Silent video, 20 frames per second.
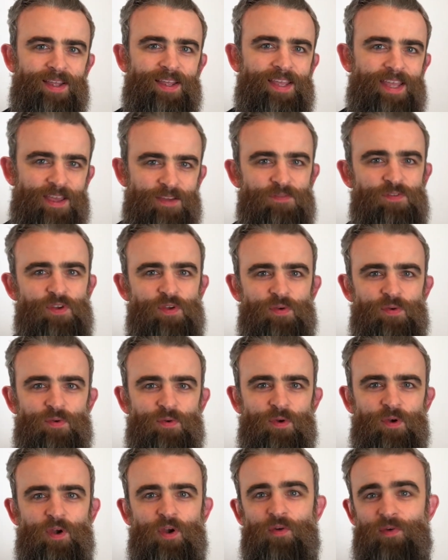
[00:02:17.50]
give
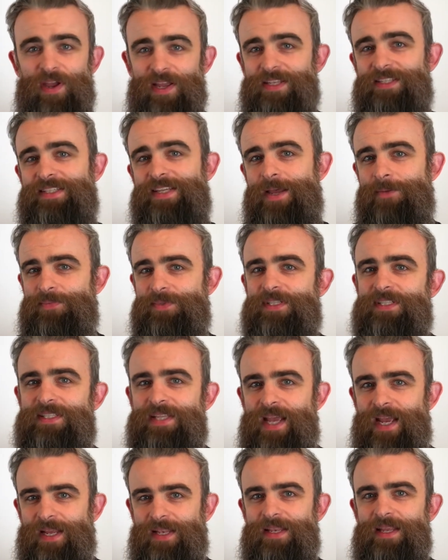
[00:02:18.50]
you great tips and
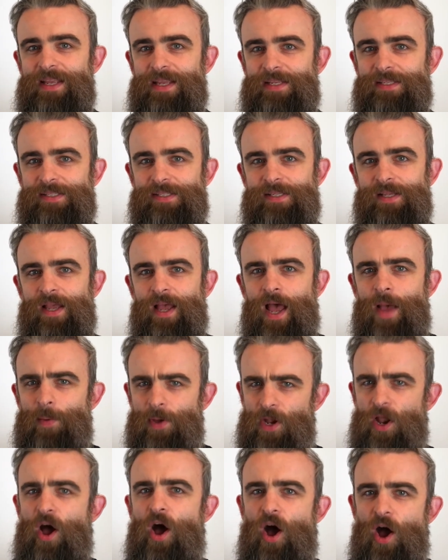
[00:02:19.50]
techniques
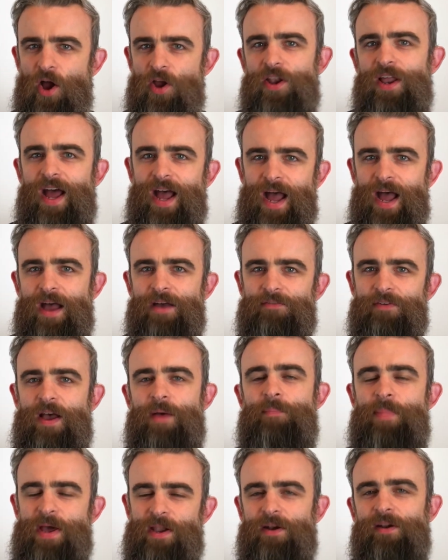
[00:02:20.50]
about how to have a
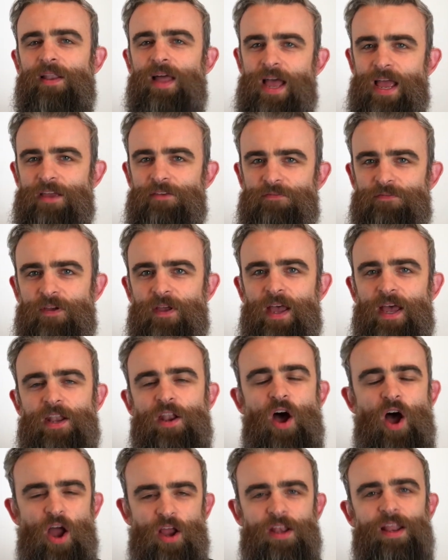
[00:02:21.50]
better life and
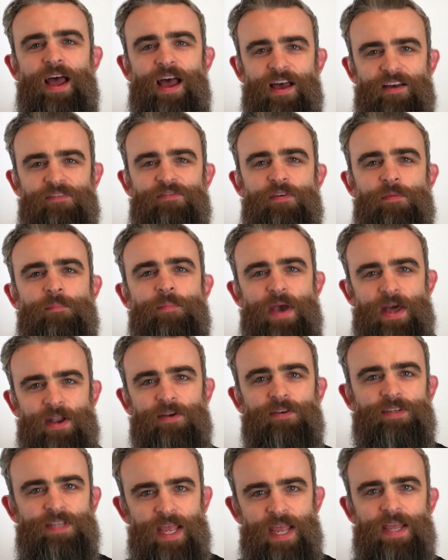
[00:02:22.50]
how to have
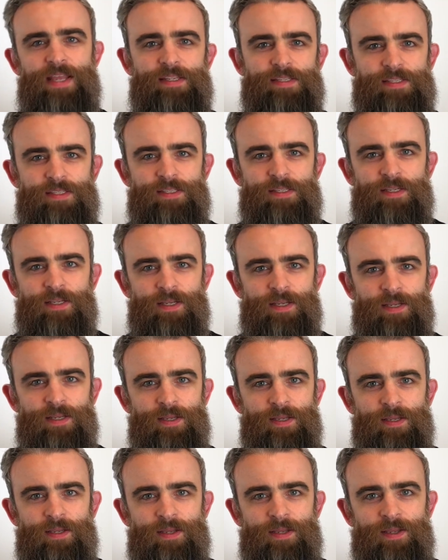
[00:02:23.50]
better days.
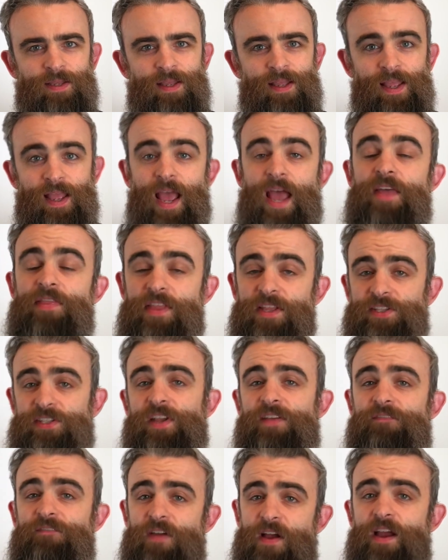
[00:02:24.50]
And
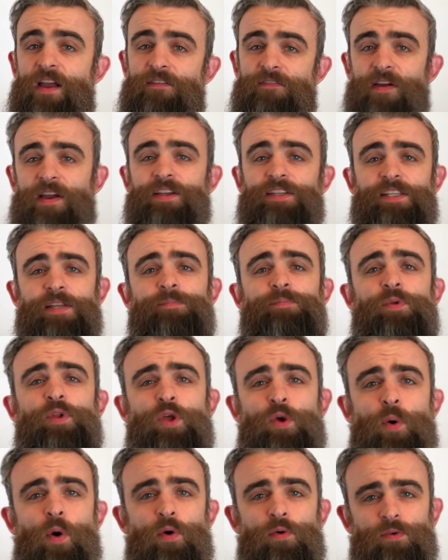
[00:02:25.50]
this very, very simple
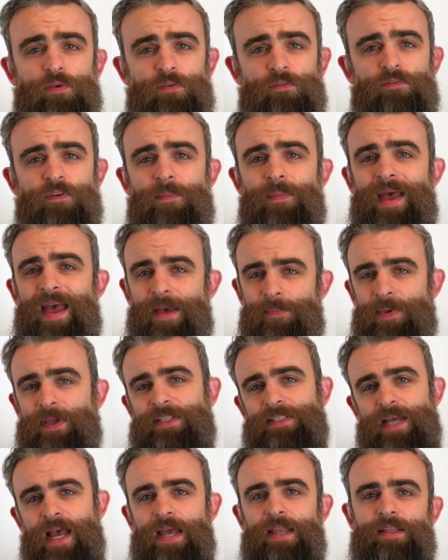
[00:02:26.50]
quote from
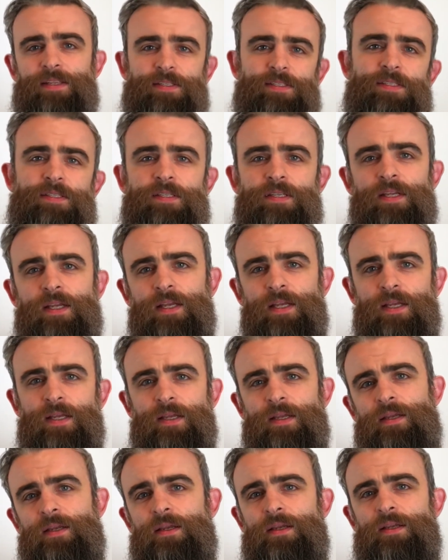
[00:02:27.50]
Epictetus,
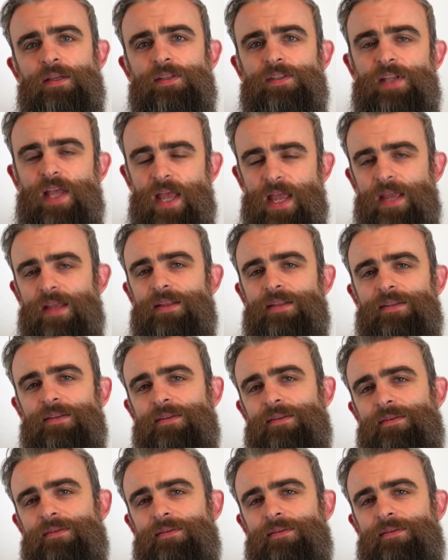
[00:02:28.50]
saying